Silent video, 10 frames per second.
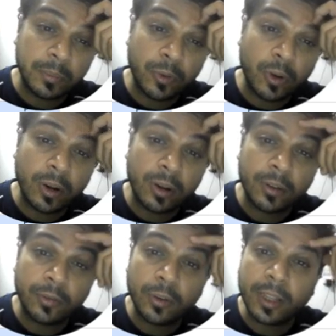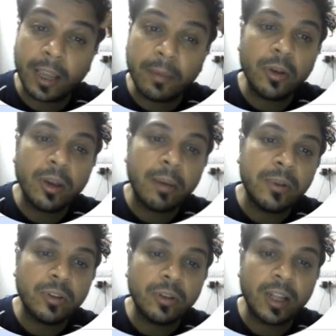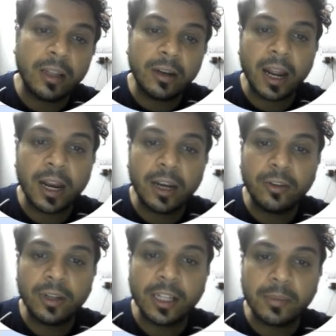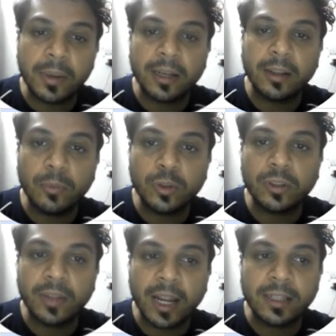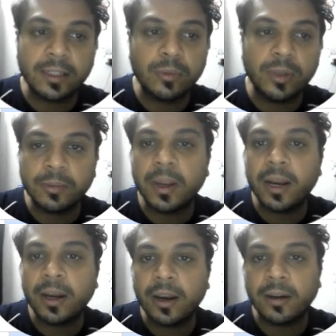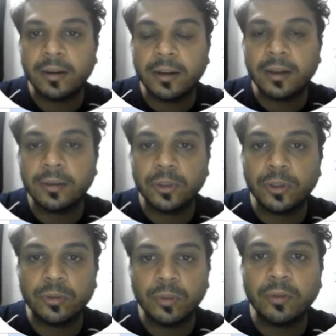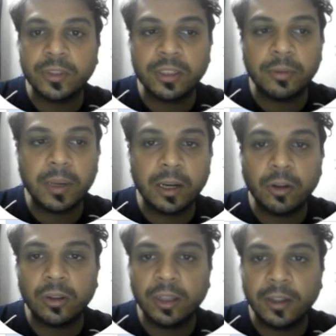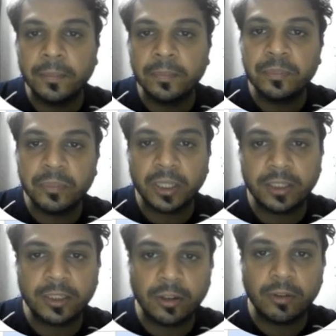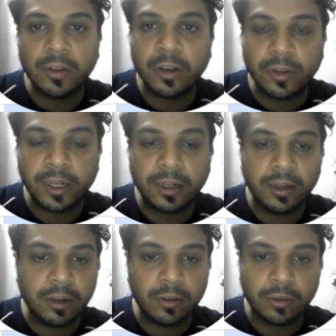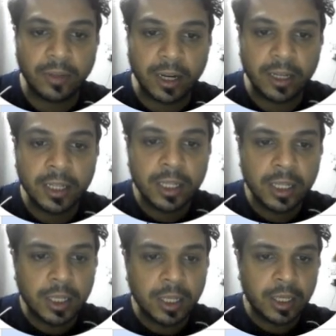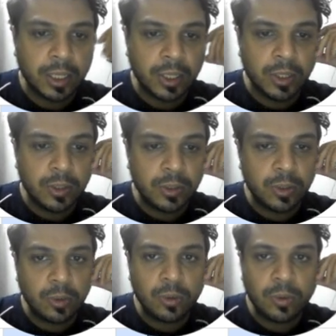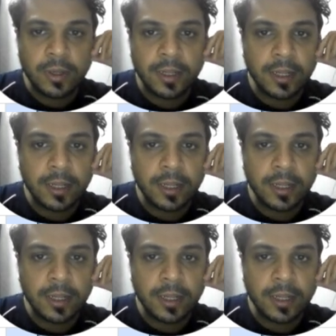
for the ABO campaigns, on the other hand, you can expect that most of the assets will spend, and obviously depending on the budgets that you've allocated and all of that. So